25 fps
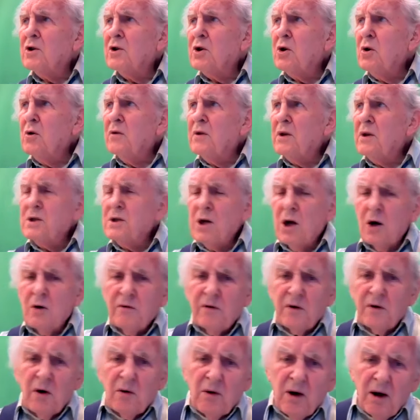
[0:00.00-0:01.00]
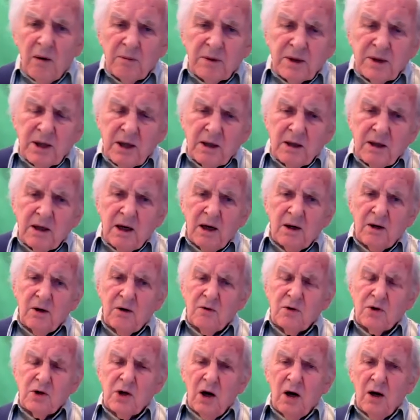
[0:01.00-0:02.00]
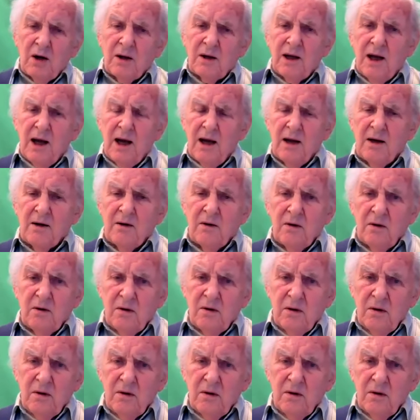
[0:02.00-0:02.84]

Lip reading: a tooth is over erupted, can you chart that?